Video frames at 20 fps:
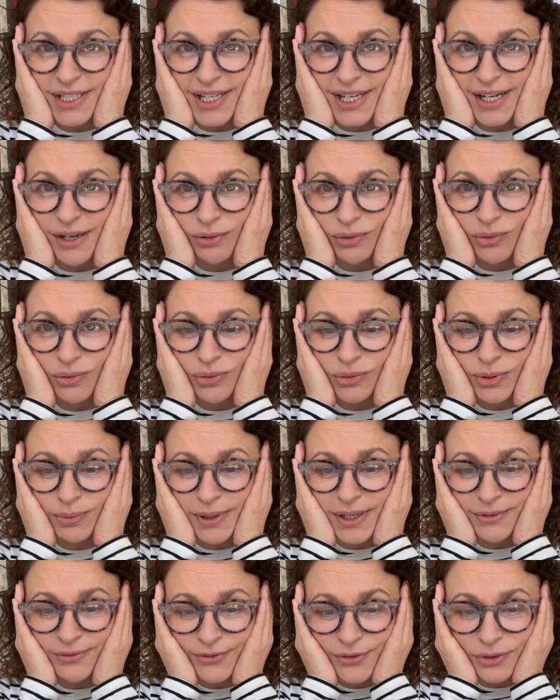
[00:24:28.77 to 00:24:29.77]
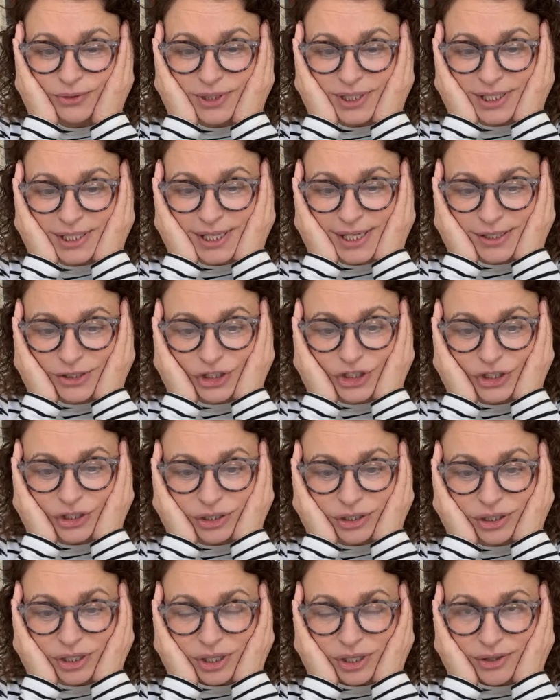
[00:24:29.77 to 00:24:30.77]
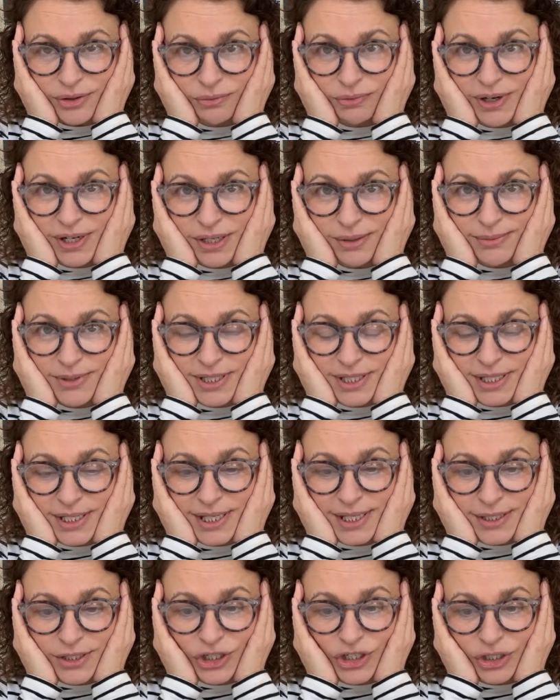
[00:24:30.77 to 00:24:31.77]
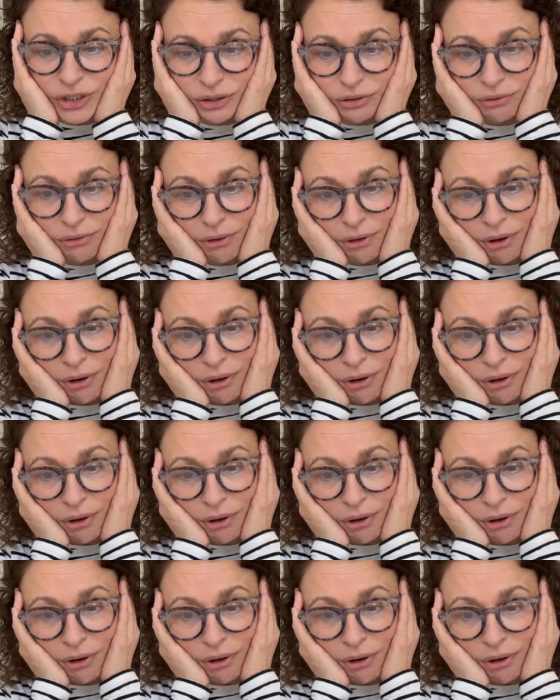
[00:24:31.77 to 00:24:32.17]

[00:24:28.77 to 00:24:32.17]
out all the way through the election, the run up to the election?